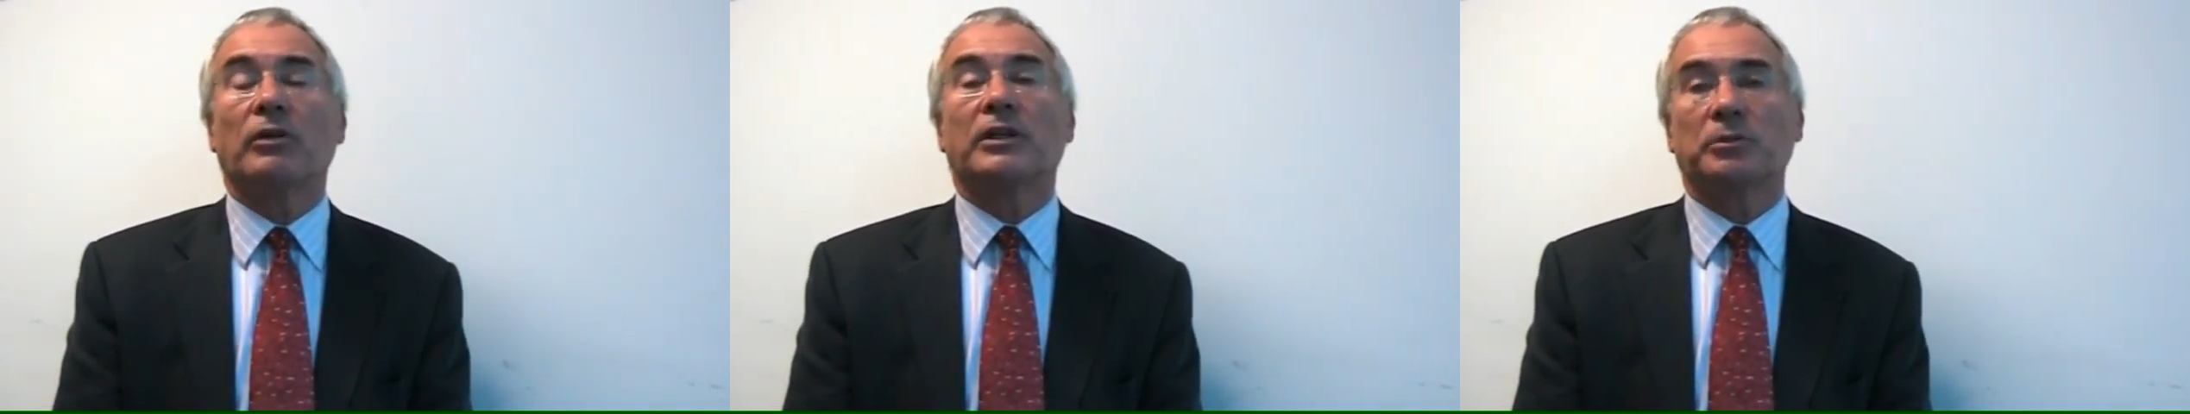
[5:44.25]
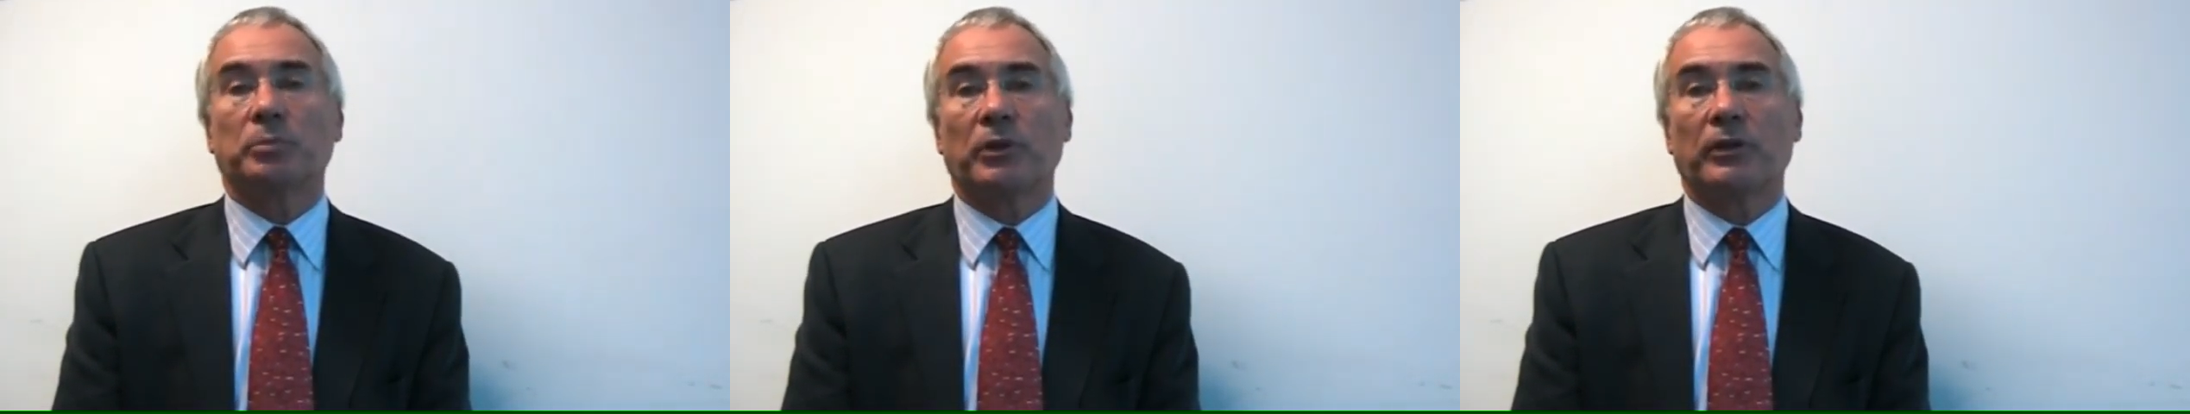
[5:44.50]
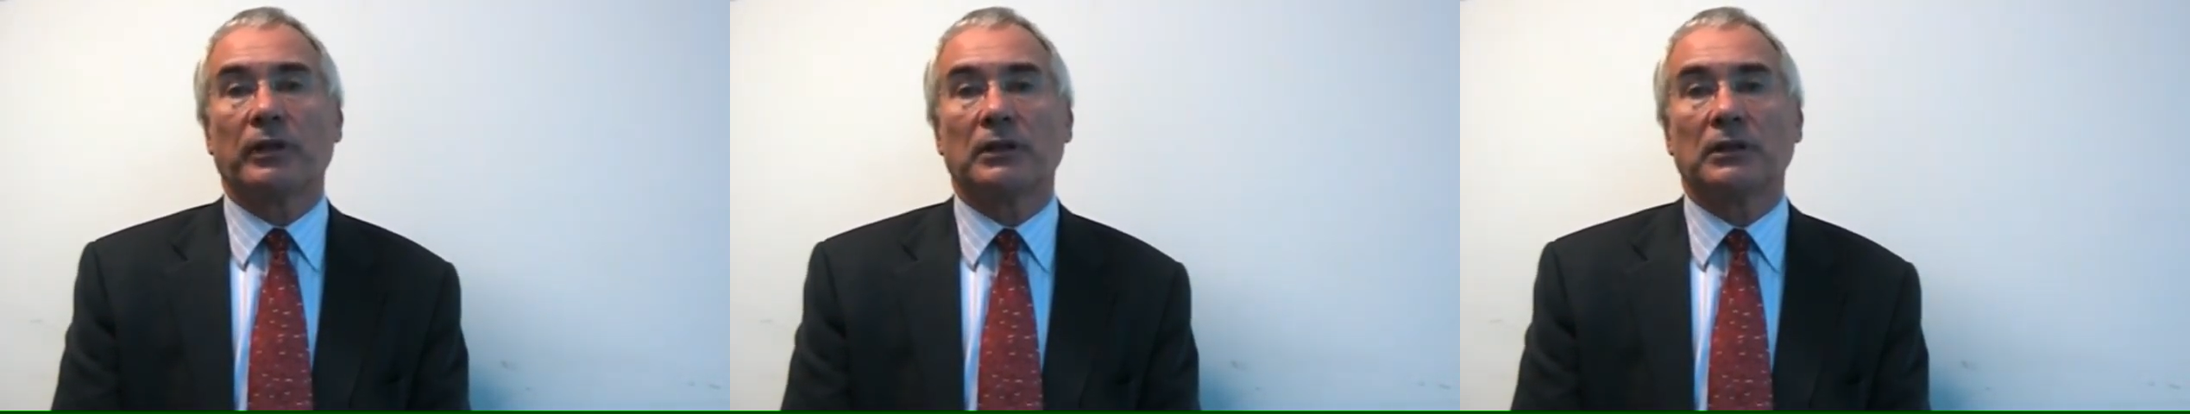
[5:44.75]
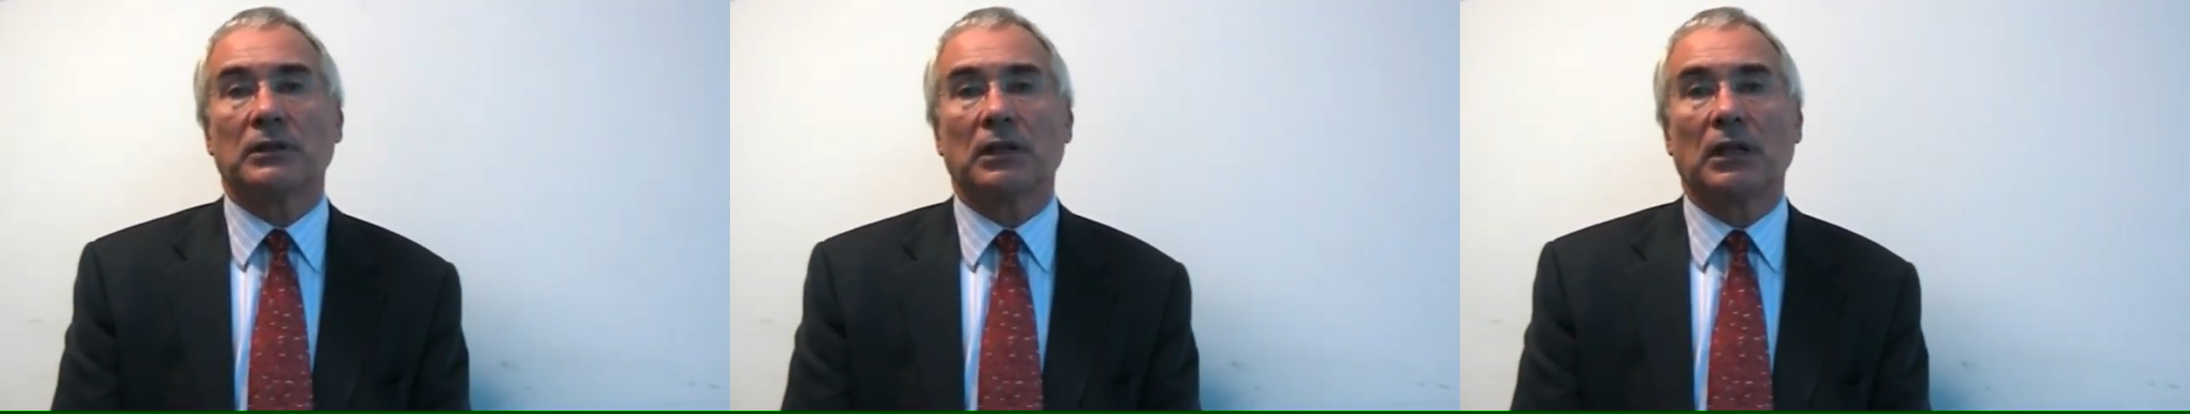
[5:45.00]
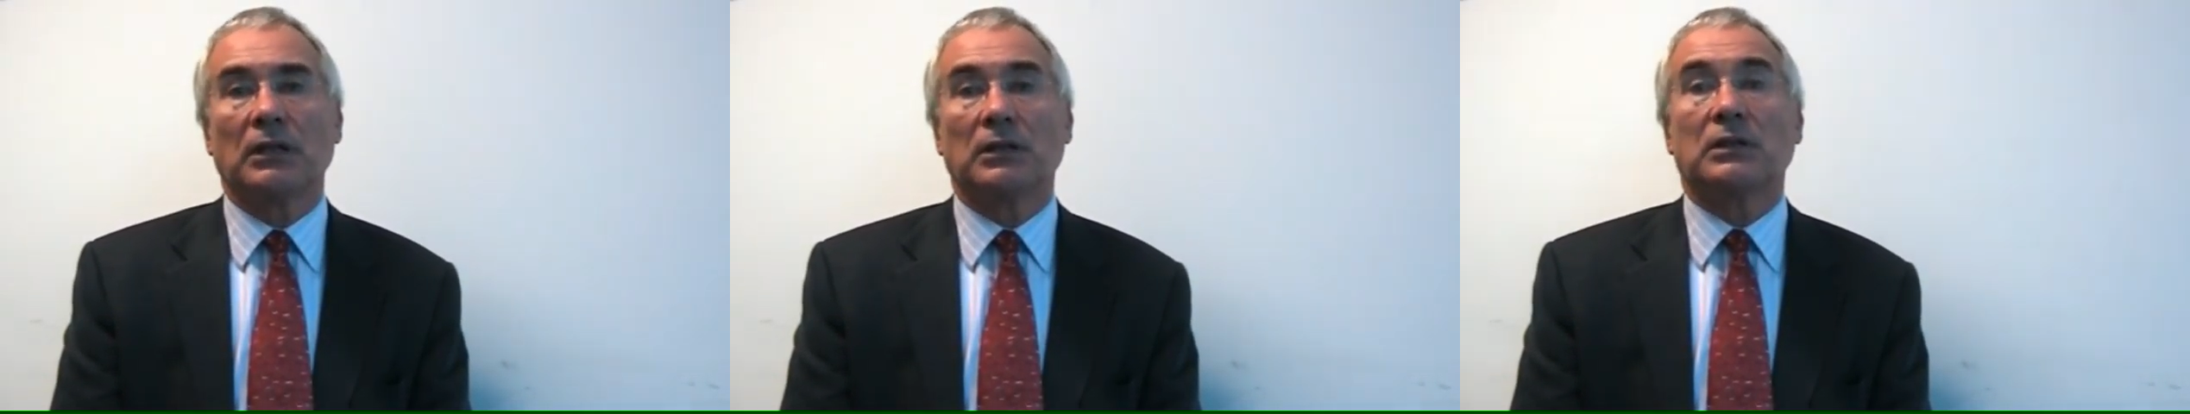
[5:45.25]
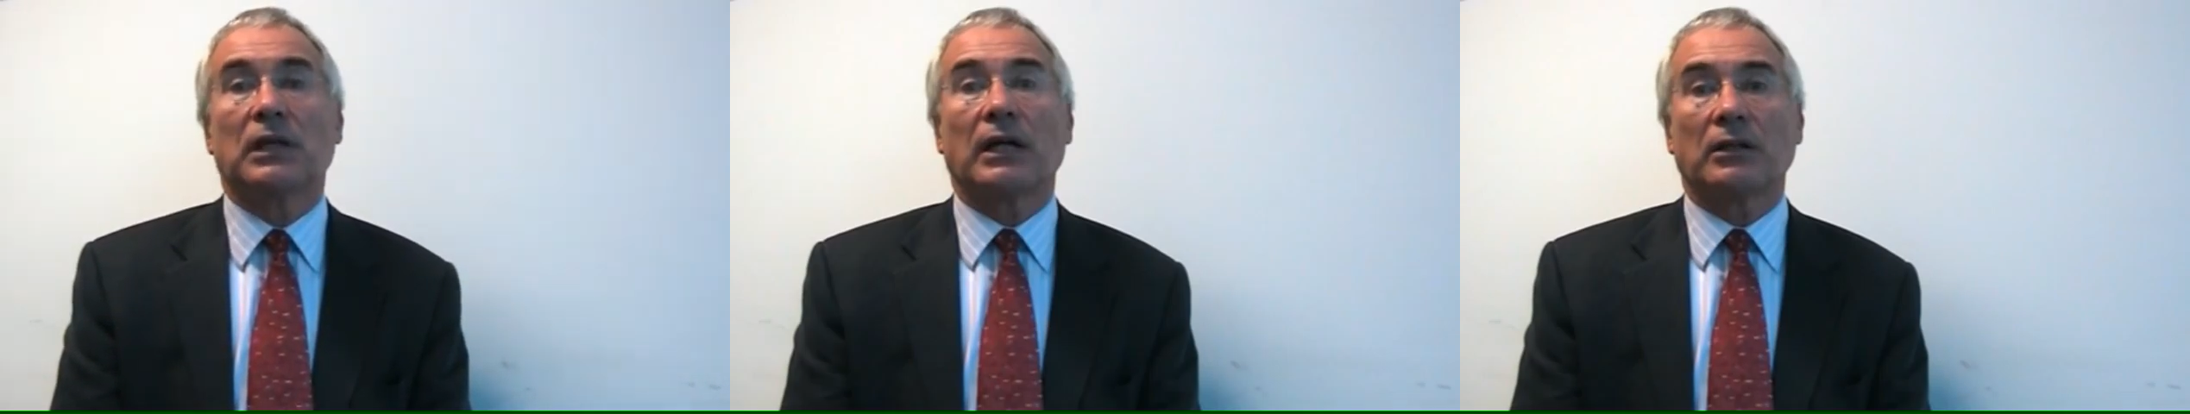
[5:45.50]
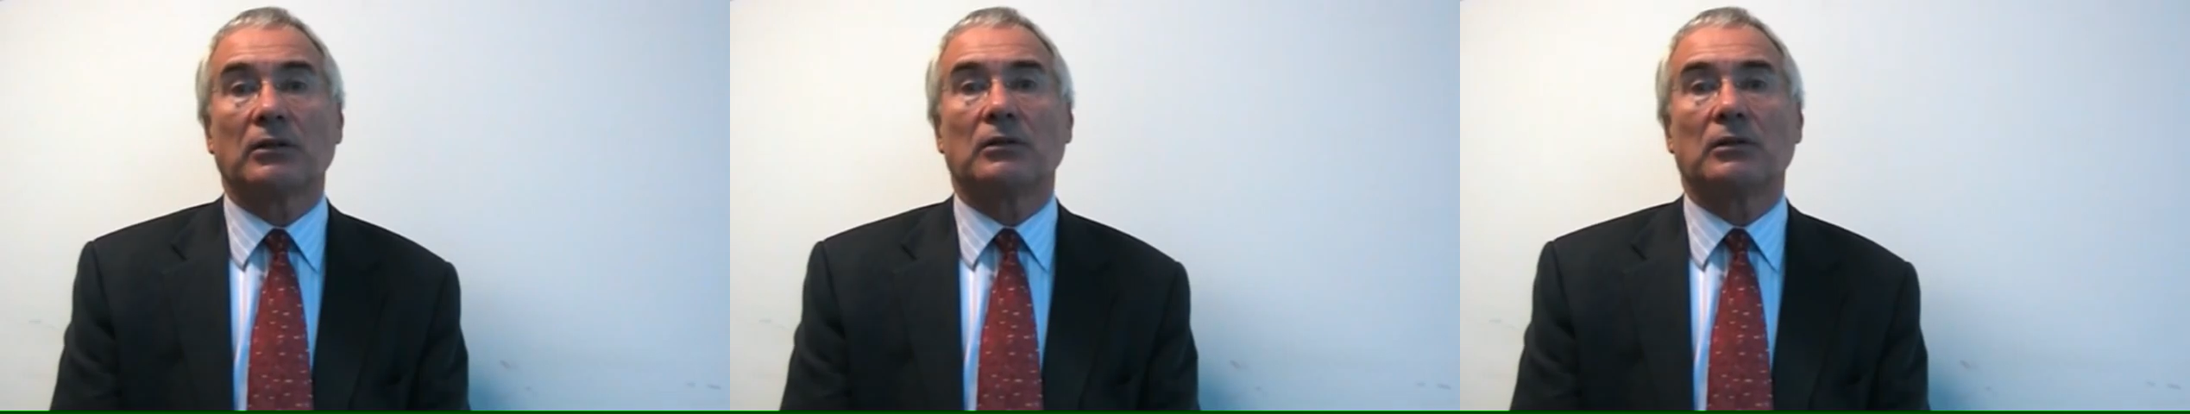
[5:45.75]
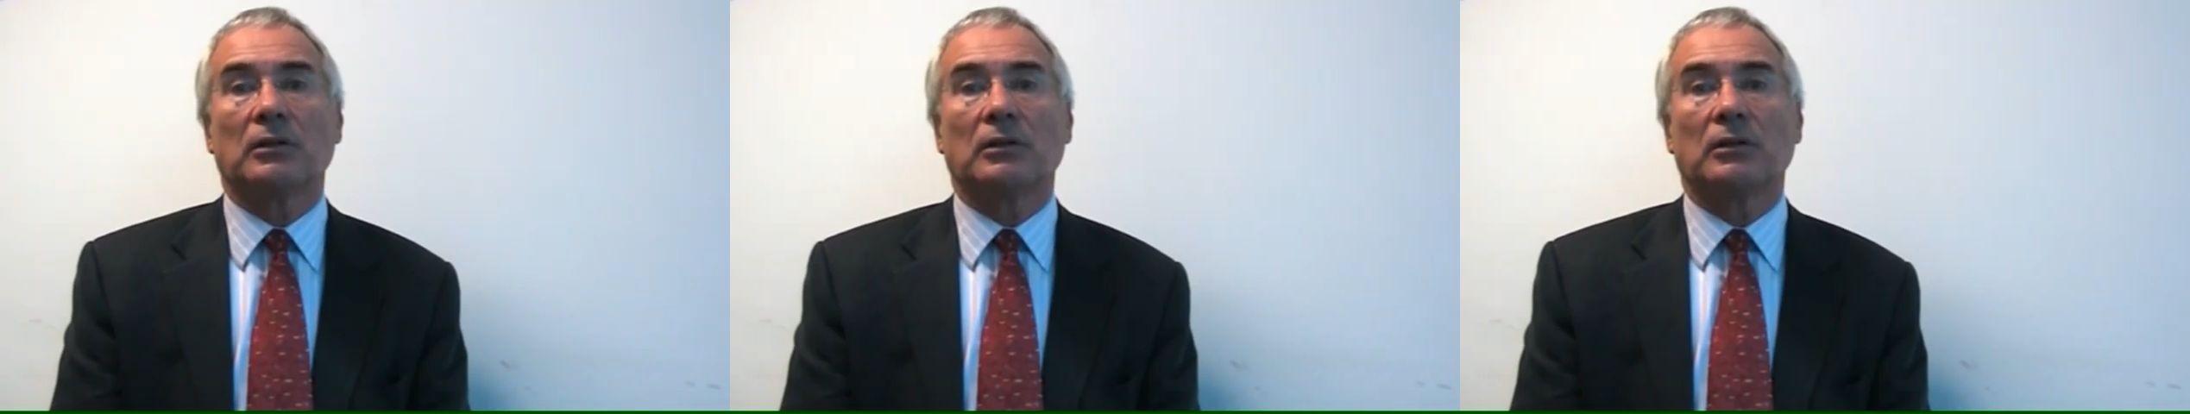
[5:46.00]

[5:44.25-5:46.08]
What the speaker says: experience to tackle